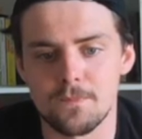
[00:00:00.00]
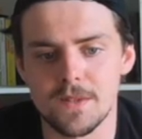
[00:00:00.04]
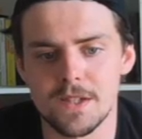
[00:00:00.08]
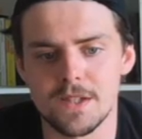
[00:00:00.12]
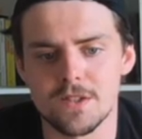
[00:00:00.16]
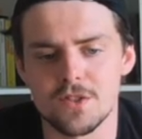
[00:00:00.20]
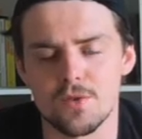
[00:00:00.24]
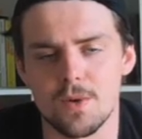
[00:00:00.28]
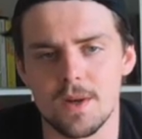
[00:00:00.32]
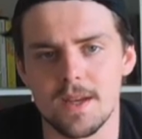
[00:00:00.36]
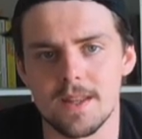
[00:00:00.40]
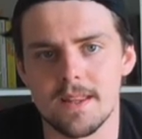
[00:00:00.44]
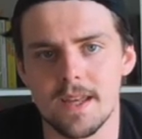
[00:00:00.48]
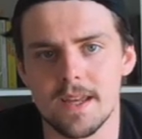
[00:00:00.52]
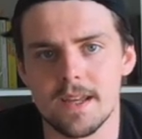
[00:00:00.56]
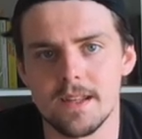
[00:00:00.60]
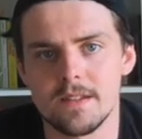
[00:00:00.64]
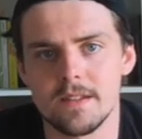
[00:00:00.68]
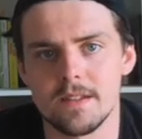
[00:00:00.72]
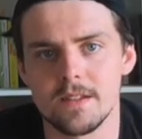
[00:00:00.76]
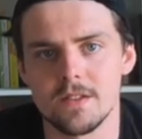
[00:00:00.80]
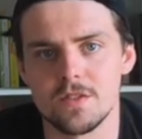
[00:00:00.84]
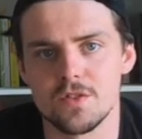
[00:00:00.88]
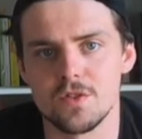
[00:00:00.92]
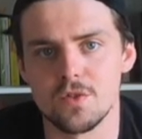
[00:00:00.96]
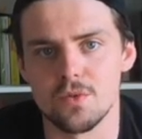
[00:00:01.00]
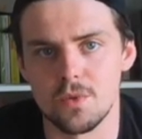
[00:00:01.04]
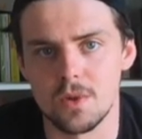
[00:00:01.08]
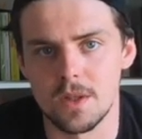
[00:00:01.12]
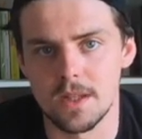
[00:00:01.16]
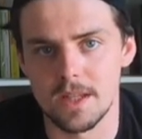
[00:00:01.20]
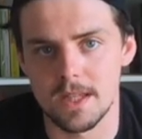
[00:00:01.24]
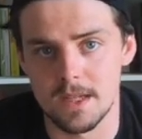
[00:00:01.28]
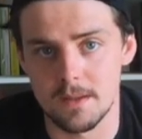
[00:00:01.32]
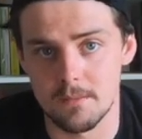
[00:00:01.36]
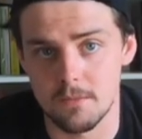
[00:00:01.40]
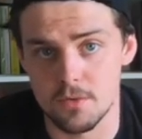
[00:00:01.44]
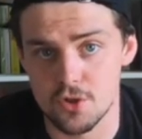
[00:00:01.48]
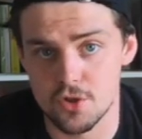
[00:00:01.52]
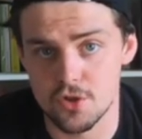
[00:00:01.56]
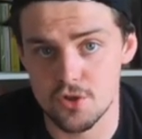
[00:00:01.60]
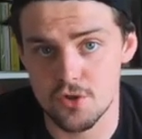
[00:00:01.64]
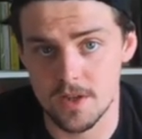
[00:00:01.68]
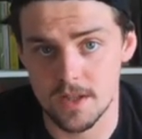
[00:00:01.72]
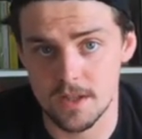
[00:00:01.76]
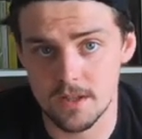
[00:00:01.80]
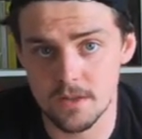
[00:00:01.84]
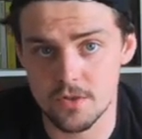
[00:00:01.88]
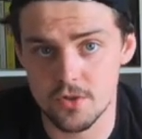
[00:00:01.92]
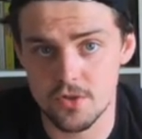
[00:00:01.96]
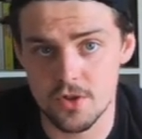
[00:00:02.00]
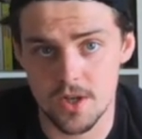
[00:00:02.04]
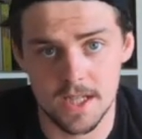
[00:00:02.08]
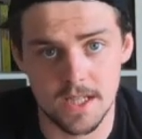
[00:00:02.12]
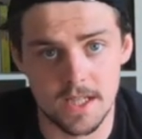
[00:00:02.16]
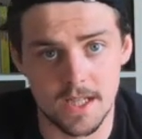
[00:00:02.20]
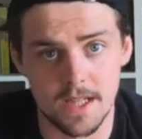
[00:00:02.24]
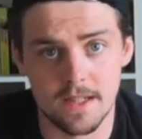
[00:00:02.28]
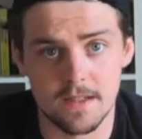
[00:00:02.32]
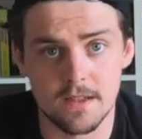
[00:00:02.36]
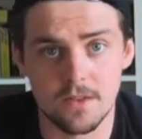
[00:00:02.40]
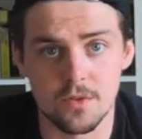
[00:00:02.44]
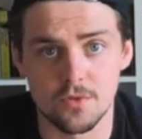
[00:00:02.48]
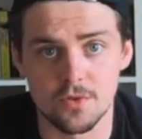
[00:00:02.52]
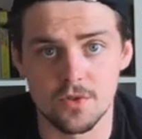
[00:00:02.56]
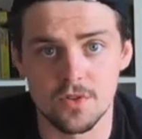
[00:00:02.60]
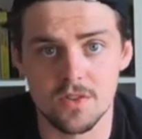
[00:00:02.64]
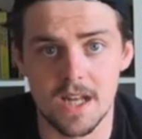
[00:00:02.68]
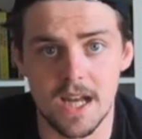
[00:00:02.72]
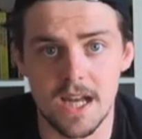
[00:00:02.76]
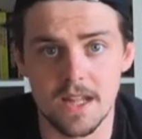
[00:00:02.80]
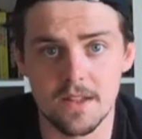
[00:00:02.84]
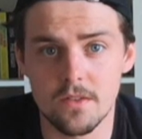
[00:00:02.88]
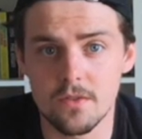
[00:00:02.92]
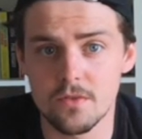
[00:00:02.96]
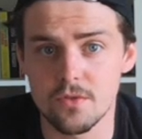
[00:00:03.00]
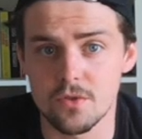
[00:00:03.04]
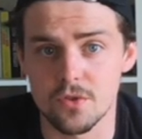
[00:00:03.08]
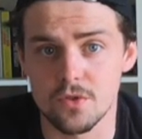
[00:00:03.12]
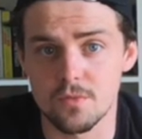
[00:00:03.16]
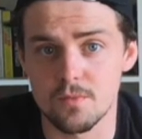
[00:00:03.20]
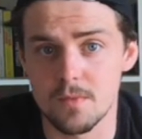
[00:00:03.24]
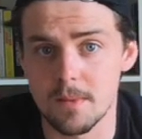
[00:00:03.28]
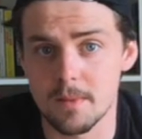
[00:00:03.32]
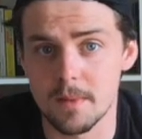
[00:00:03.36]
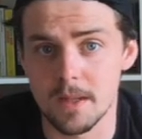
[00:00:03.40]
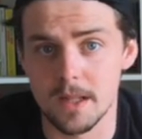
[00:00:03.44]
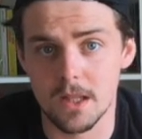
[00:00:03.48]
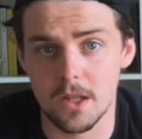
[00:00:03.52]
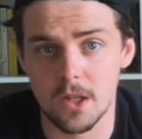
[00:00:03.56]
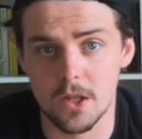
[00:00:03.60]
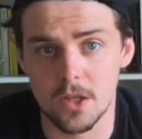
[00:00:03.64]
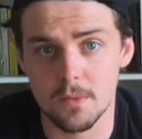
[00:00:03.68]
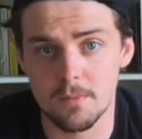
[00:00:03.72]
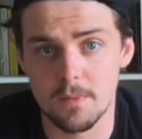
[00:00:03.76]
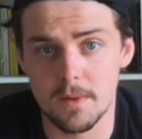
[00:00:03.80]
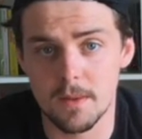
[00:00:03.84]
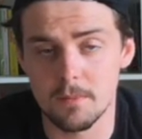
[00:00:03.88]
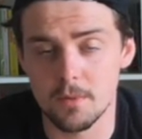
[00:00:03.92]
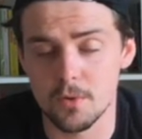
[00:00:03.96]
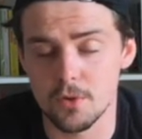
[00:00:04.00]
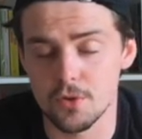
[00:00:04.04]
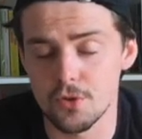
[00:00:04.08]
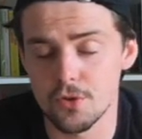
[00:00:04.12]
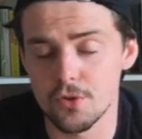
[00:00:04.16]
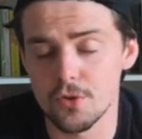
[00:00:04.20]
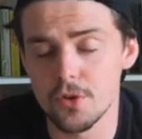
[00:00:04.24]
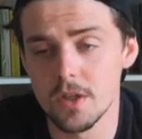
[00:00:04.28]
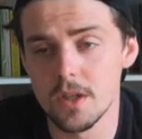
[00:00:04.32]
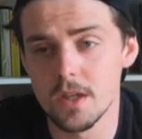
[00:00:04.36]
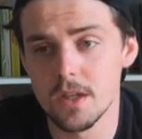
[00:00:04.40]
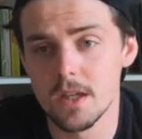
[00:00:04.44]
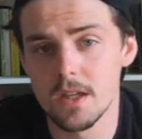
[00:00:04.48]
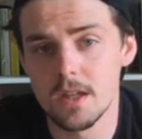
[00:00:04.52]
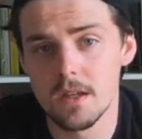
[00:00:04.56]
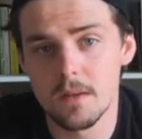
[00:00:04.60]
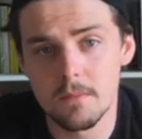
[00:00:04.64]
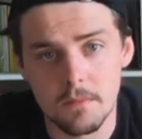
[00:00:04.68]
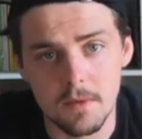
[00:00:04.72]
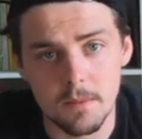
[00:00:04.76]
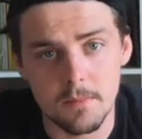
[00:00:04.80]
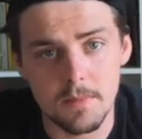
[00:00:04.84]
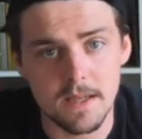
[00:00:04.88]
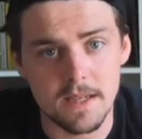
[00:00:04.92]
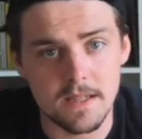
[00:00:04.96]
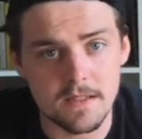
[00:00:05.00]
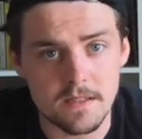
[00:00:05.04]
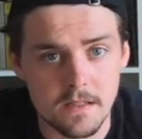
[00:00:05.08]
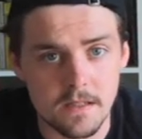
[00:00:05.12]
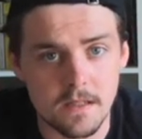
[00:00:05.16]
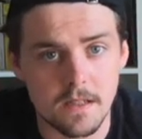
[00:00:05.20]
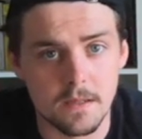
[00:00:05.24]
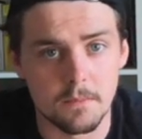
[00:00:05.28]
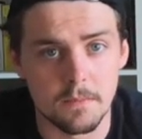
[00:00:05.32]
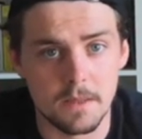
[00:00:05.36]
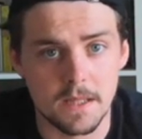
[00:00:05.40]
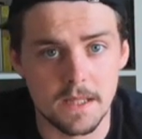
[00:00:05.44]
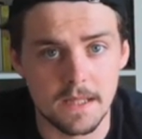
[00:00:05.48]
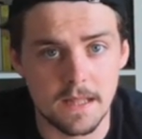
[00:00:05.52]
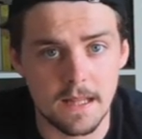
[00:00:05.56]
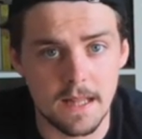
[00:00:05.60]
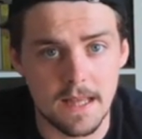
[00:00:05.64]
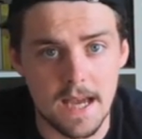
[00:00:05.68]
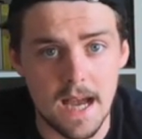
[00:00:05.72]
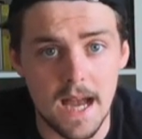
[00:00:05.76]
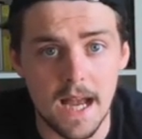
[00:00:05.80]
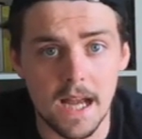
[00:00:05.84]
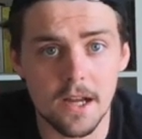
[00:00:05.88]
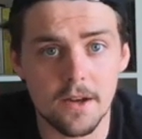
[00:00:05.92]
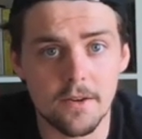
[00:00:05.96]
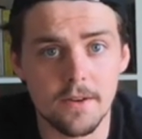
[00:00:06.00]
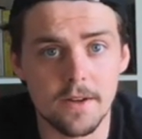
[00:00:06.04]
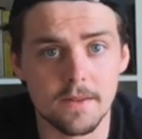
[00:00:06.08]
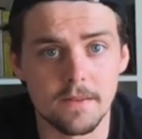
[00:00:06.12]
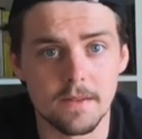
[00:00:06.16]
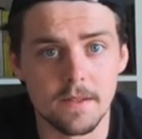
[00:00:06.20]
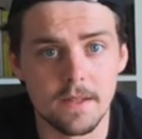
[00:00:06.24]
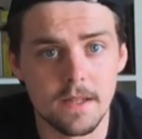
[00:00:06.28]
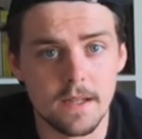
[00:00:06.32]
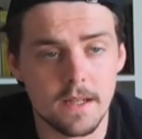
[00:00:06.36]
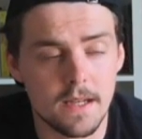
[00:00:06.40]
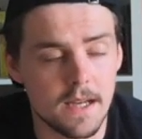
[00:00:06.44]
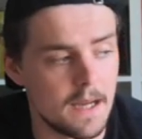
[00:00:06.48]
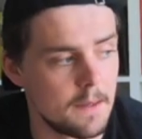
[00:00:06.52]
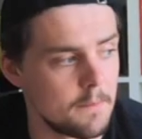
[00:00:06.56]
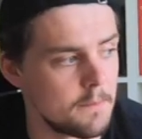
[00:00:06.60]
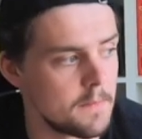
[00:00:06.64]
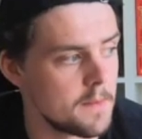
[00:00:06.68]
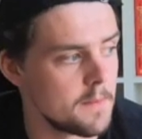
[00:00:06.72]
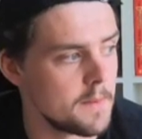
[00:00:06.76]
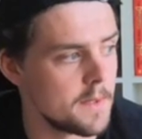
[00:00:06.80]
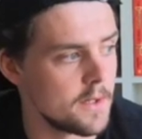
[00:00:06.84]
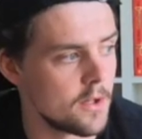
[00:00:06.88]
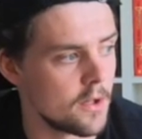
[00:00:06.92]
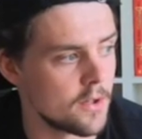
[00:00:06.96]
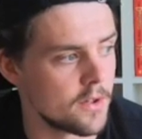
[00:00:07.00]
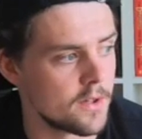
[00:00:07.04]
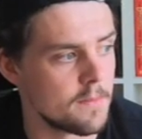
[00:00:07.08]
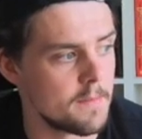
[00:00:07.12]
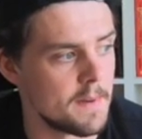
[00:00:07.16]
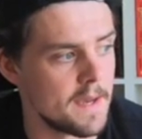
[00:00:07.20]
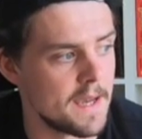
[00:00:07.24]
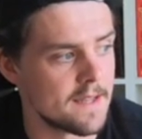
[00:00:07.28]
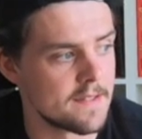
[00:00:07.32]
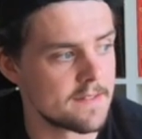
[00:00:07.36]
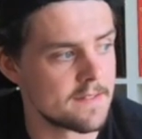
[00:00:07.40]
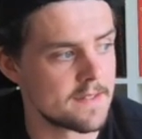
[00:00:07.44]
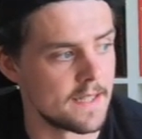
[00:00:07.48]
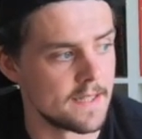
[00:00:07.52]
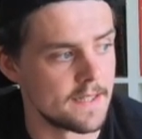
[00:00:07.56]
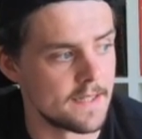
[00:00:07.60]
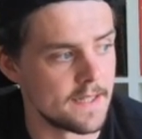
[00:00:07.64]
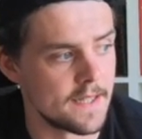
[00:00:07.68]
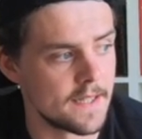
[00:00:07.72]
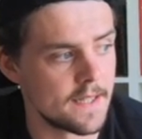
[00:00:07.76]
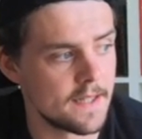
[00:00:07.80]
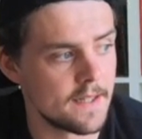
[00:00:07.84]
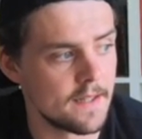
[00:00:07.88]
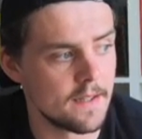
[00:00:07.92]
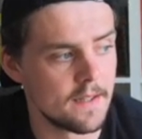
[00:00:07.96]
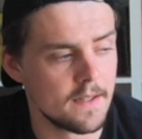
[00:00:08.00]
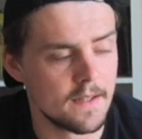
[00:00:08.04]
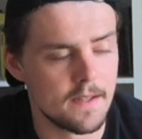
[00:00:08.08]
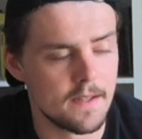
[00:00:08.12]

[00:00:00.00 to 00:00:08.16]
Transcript: So I think to solely aim your training and trying to hit those standards, which maybe a lot of people do, maybe isn't completely accurate and maybe not the best idea.